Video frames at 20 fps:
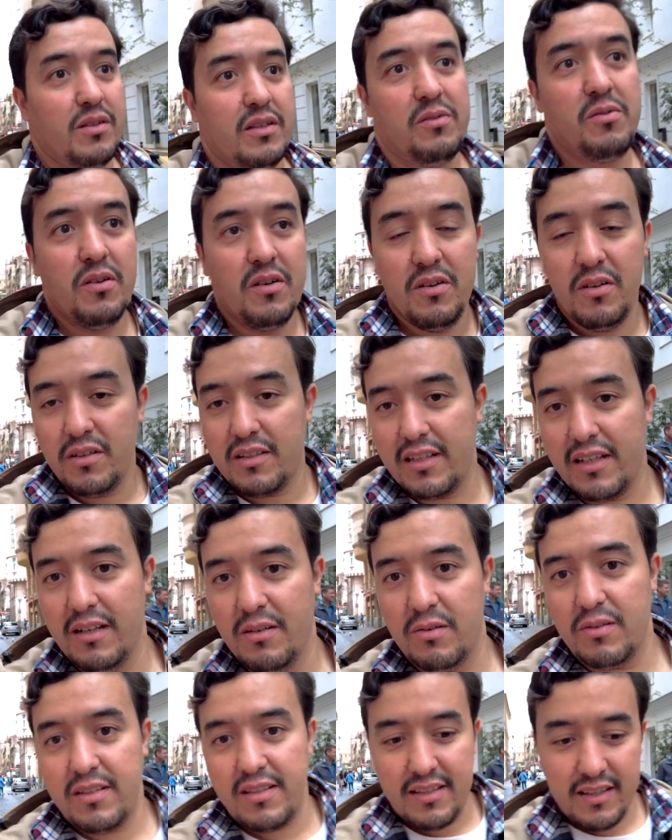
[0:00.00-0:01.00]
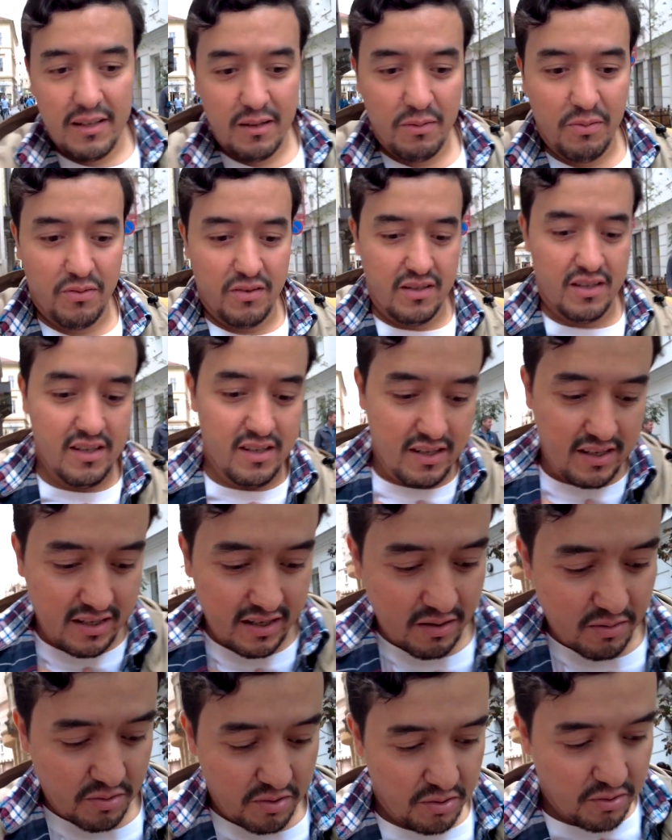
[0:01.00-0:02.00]
that we got ourselves
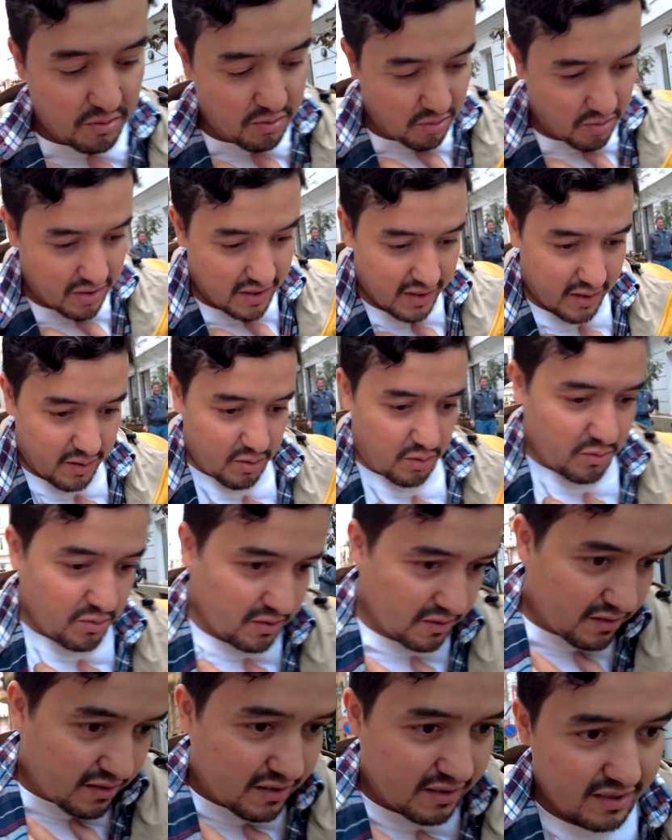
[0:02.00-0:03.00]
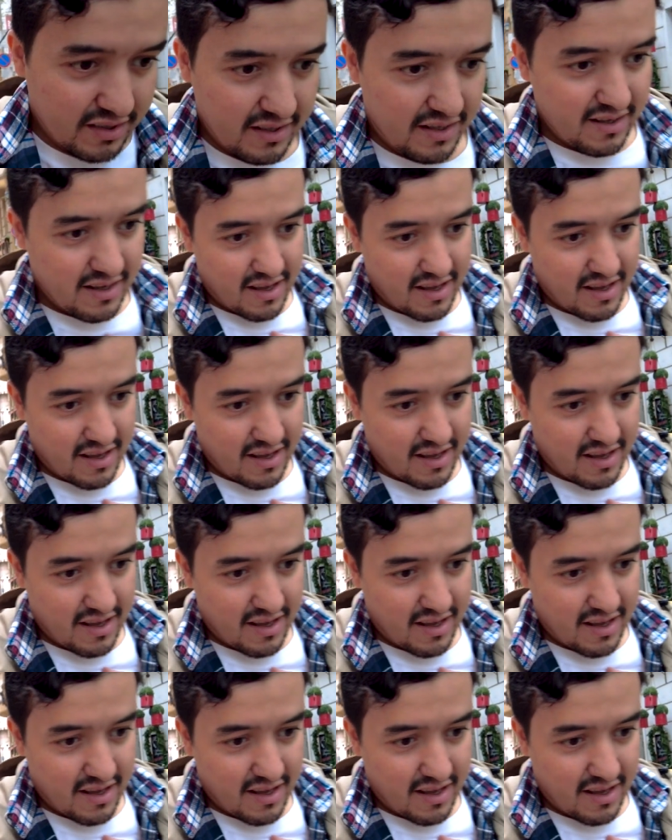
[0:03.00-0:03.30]
our nerdy dose,